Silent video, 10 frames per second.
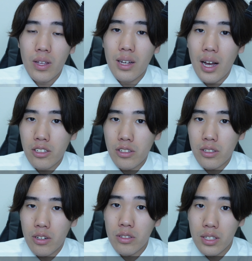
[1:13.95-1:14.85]
Kaku
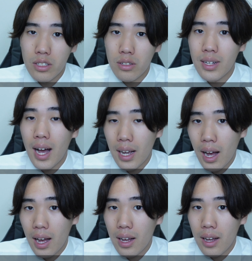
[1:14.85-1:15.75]
turns into
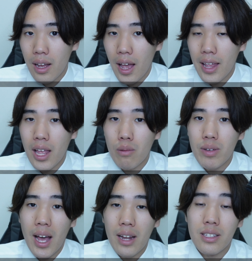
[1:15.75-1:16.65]
kaka, and then
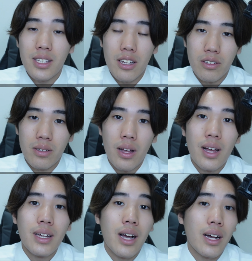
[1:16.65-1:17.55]
we add seru,
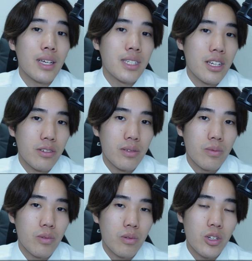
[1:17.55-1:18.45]
kakaseru,
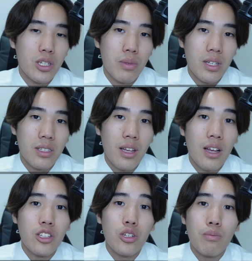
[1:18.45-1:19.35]
which means
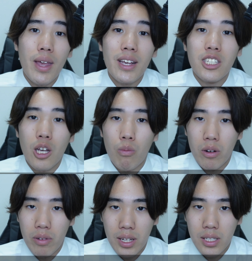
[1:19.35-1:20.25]
to make
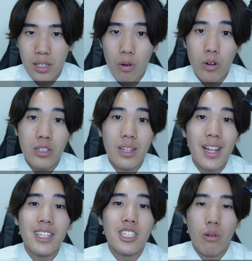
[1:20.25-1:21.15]
someone write or to
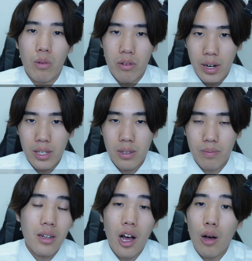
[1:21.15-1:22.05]
let someone write.
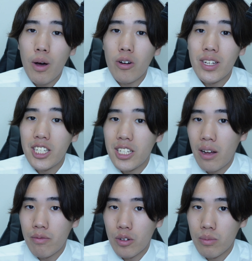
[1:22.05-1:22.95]
How about
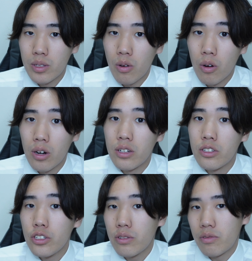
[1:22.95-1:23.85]
ichidan verbs or
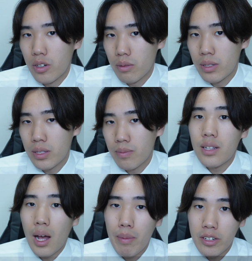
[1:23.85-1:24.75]
ru verbs?
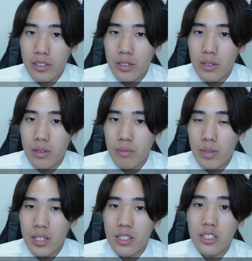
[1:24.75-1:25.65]
Taberu
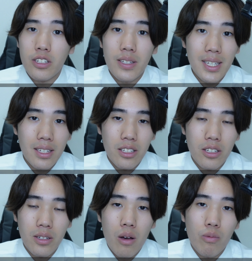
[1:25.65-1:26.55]
means to eat.
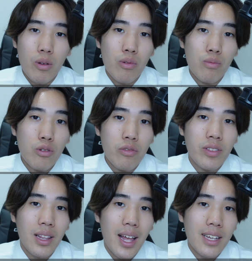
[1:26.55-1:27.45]
We remove
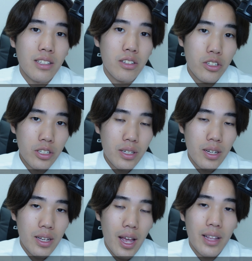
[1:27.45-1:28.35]
the last ru
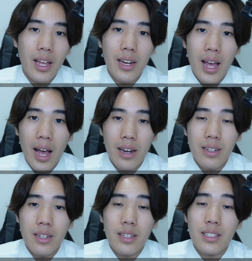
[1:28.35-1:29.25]
and then add
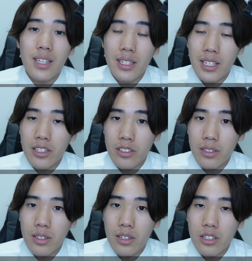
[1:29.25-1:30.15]
saseru.
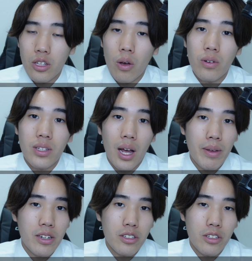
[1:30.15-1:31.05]
So
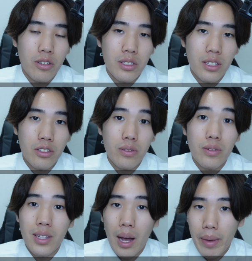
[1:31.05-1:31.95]
taberu turns into
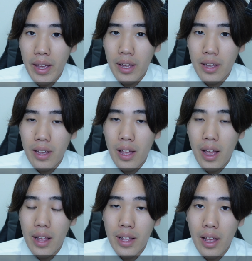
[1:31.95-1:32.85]
tabe
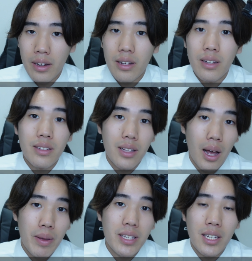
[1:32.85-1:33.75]
and then
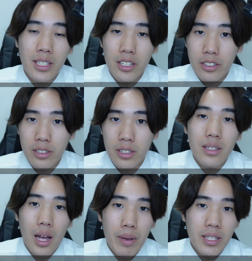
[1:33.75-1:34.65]
tabesaseru.
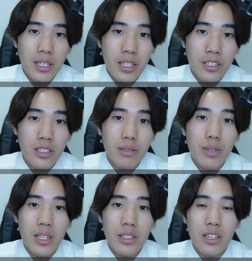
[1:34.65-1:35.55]
Tabesaseru
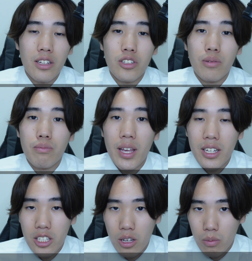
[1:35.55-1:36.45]
means to
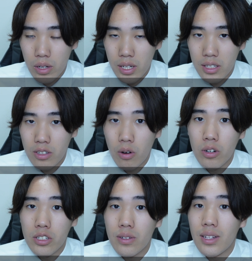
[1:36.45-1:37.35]
make someone eat
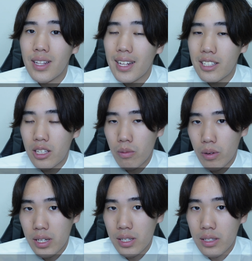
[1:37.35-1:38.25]
or to let
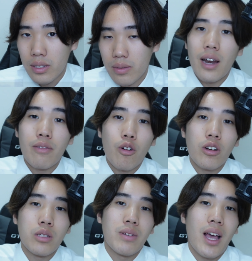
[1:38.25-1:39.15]
someone eat. And of
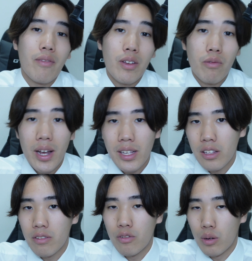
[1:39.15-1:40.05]
course we have
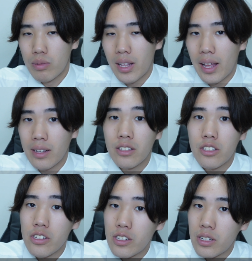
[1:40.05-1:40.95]
irregular verbs like
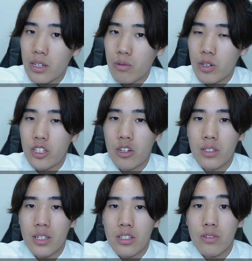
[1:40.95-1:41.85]
suru, which
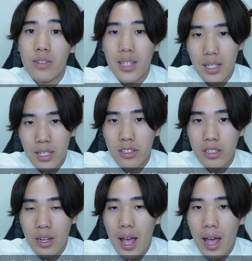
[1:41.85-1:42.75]
turns into saseru,
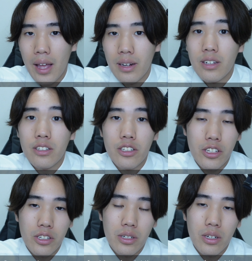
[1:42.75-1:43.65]
and
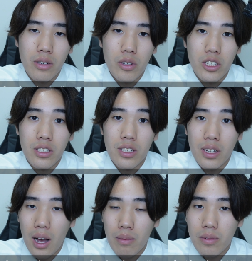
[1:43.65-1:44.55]
kuru, which is to
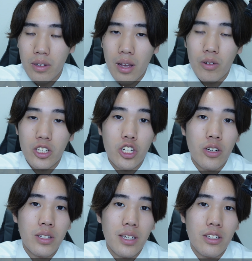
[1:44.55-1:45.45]
come, which
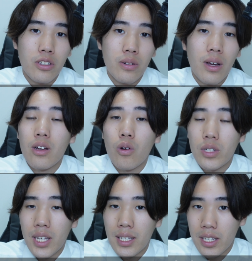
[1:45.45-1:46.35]
turns into
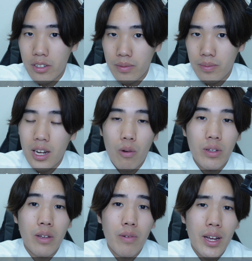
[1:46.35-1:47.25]
kosaseru. Now
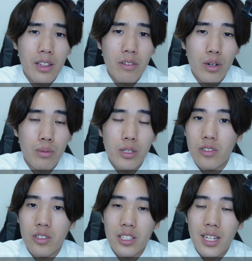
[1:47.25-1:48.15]
with irregular verbs,
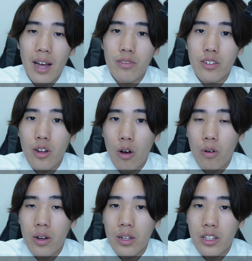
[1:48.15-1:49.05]
you just have to
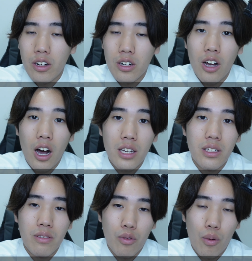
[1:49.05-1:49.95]
know their
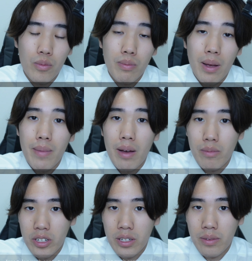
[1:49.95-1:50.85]
causative forms by memory.